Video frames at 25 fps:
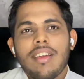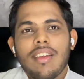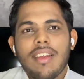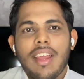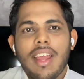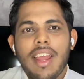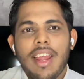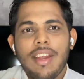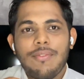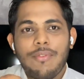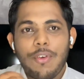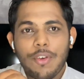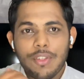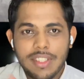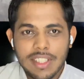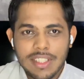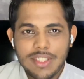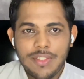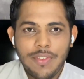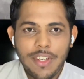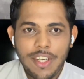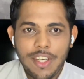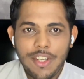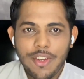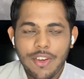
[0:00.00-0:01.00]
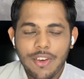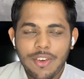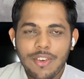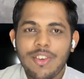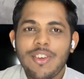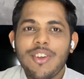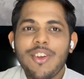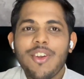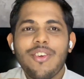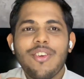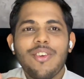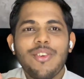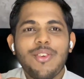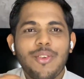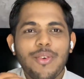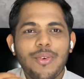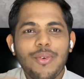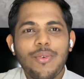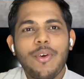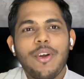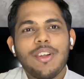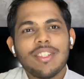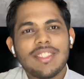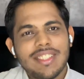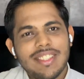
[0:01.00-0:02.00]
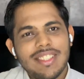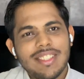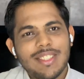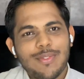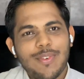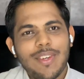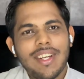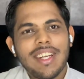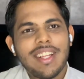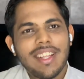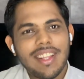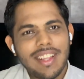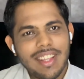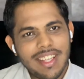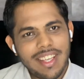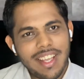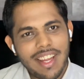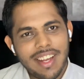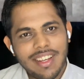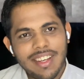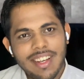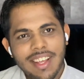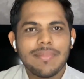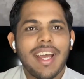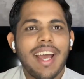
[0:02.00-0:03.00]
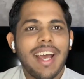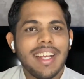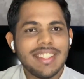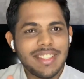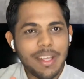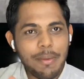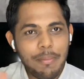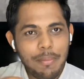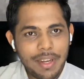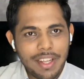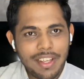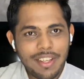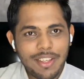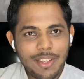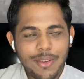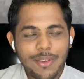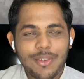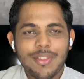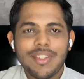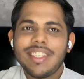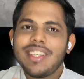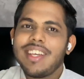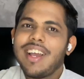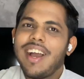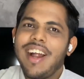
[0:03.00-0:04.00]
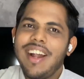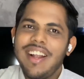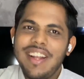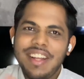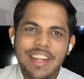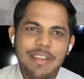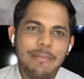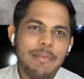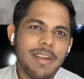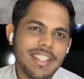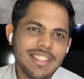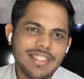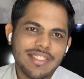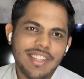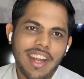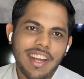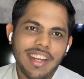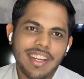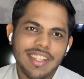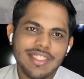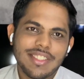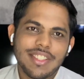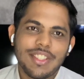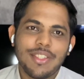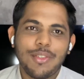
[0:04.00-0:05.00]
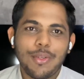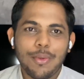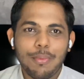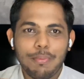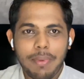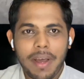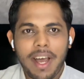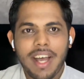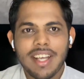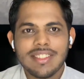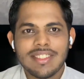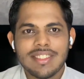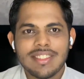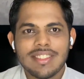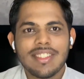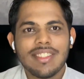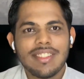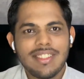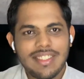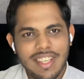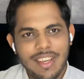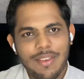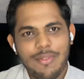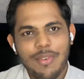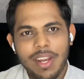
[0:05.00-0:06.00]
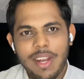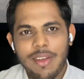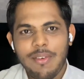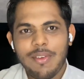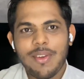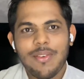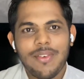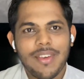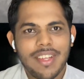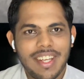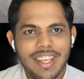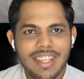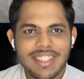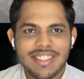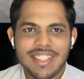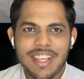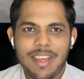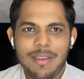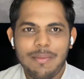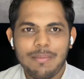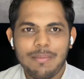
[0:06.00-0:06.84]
And for this video, do watch this one till the end as I bring you the ultimate strategy to pass CFA Level 1 exam.